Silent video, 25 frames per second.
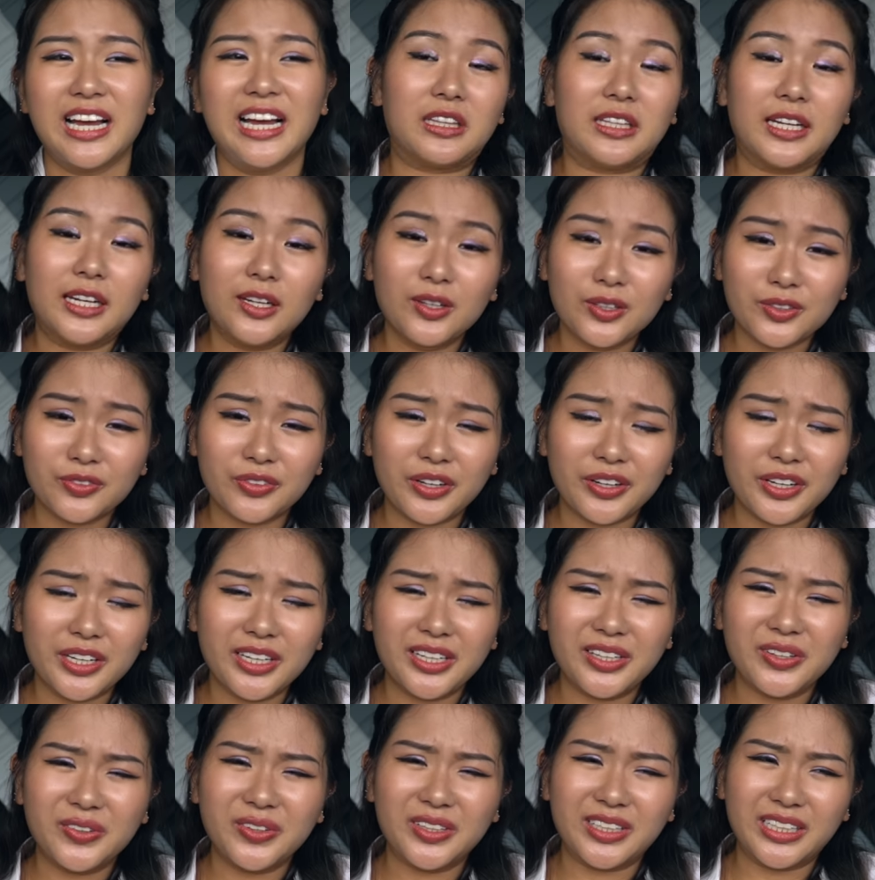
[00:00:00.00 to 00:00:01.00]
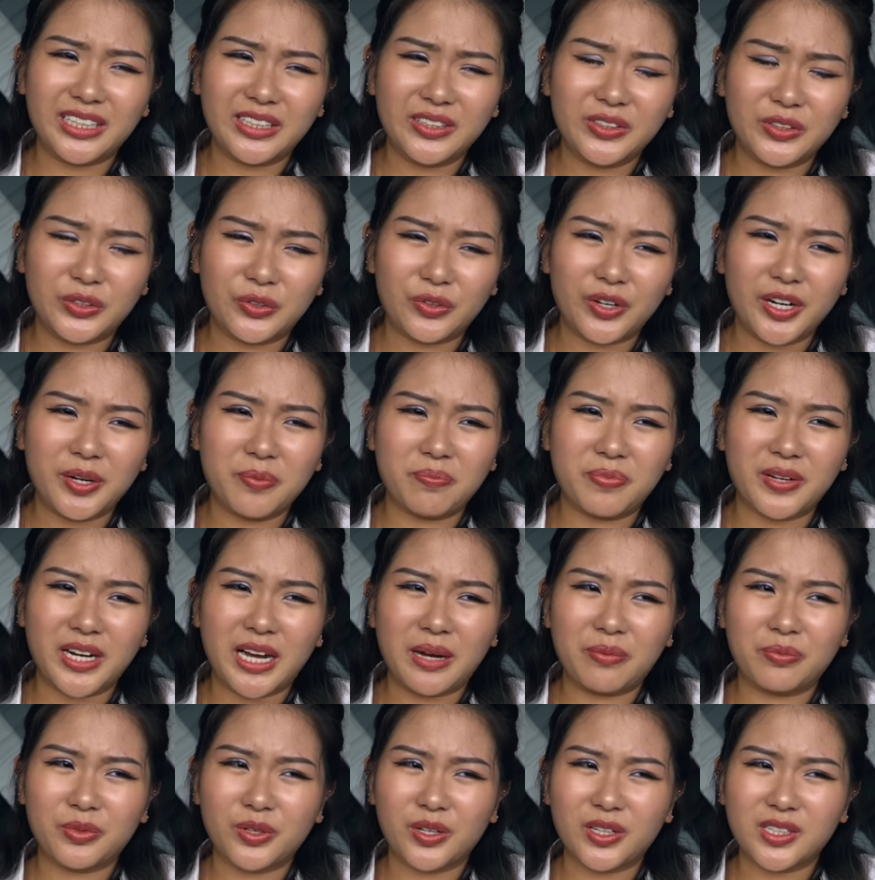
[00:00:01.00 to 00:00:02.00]
They looked very new and they look great, but
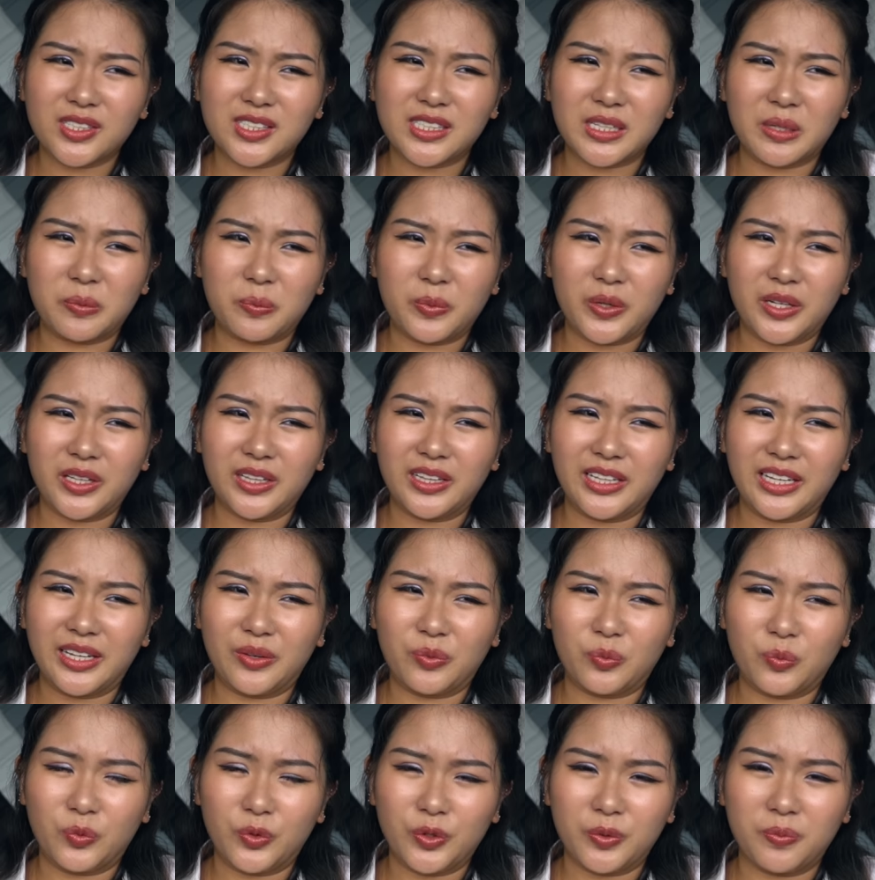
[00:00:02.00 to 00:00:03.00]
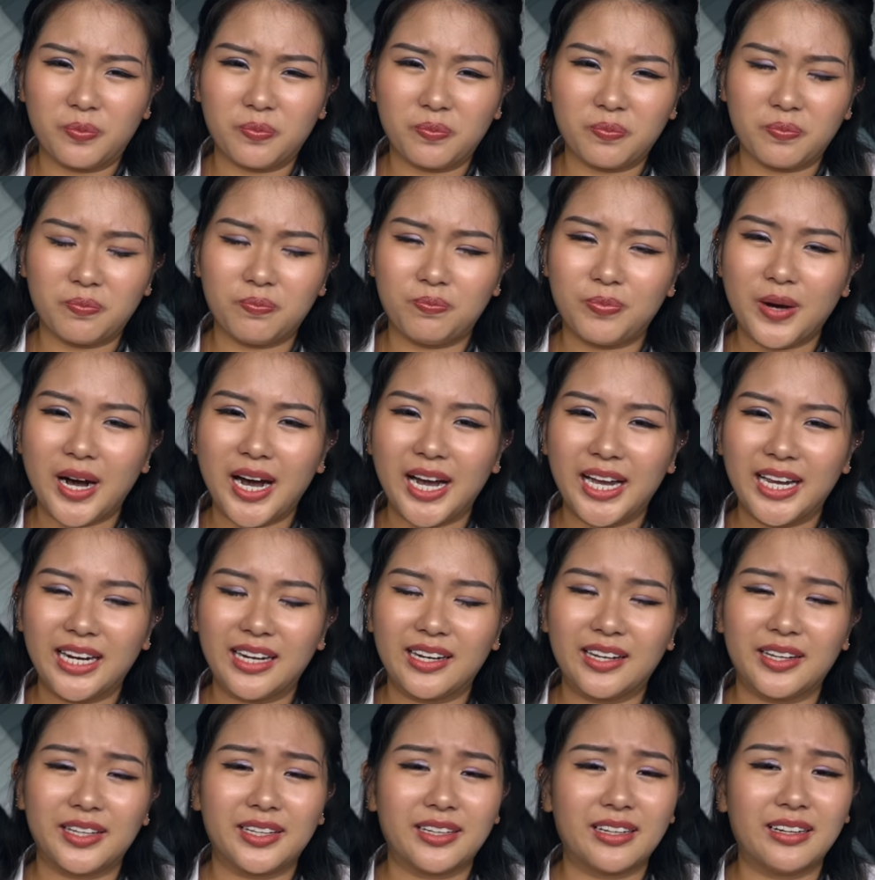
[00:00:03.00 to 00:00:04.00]
I'm not someone that would buy
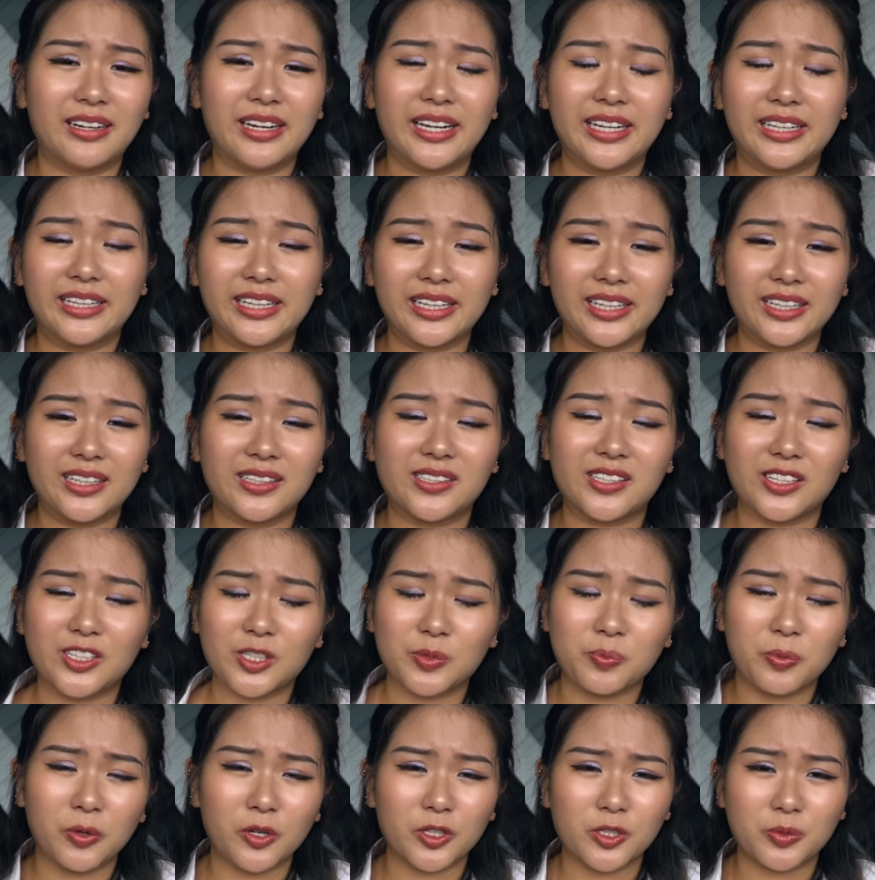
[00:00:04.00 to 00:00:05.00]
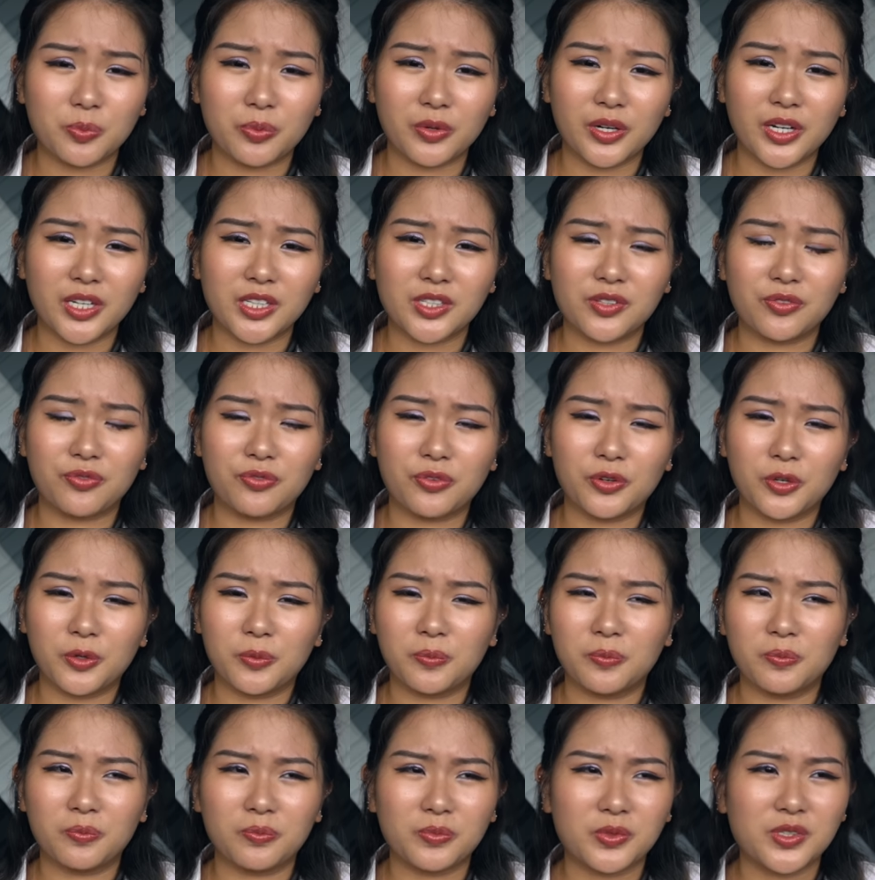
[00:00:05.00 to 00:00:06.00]
like leggings and sports bras
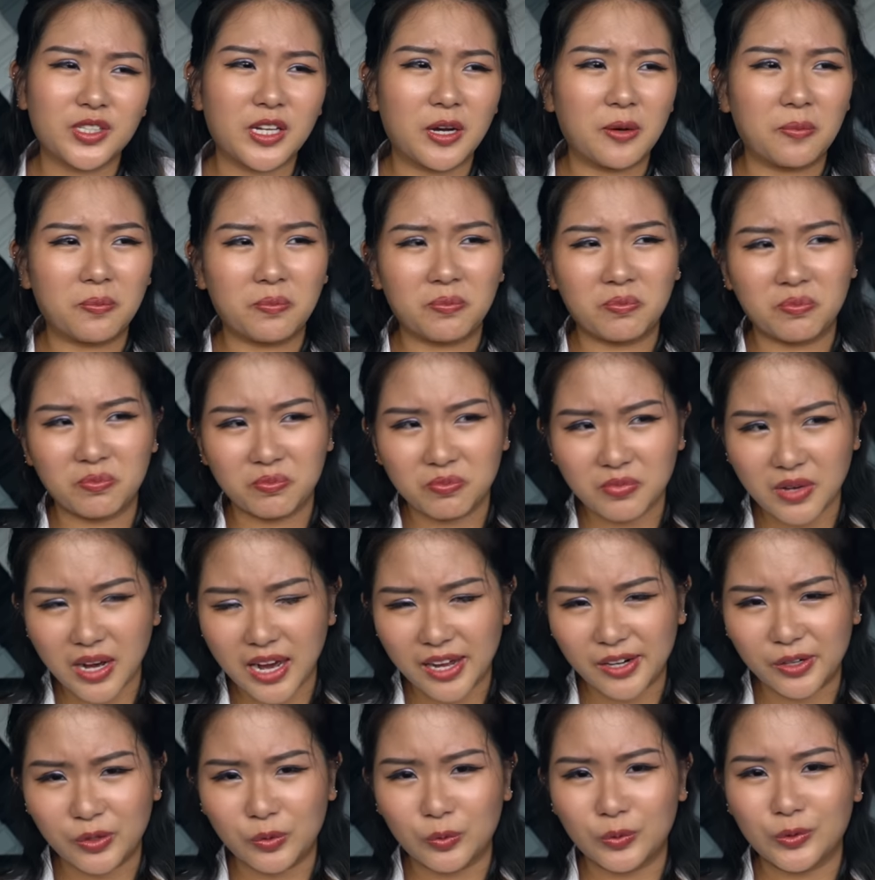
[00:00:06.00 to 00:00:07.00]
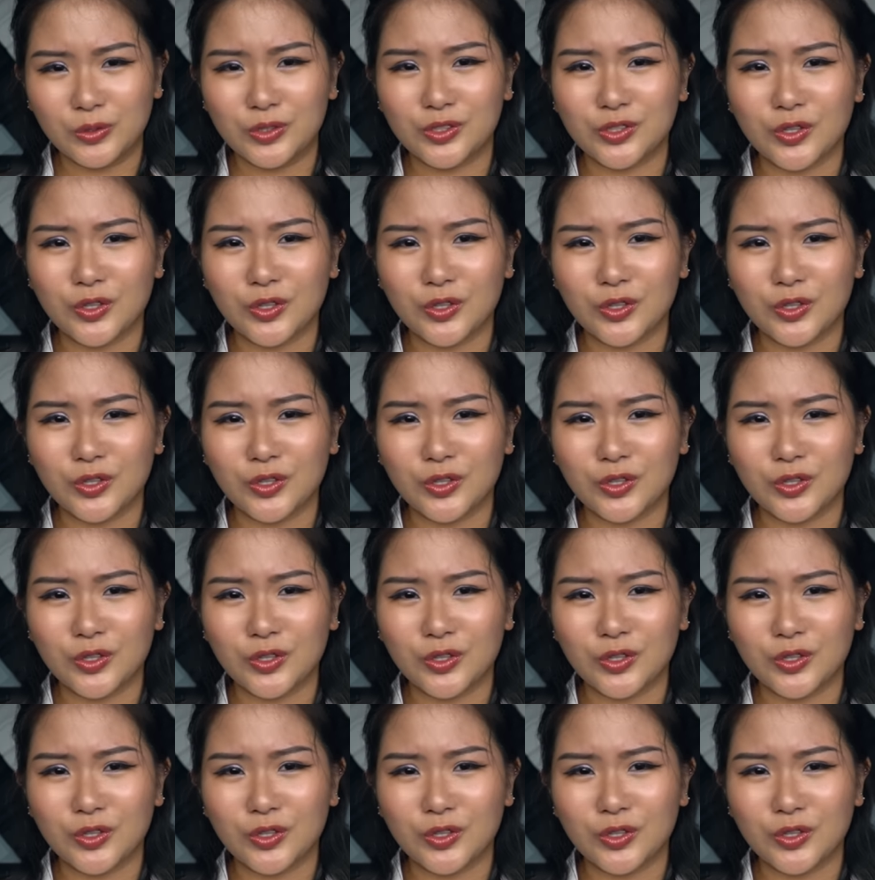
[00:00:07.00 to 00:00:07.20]
from some unknown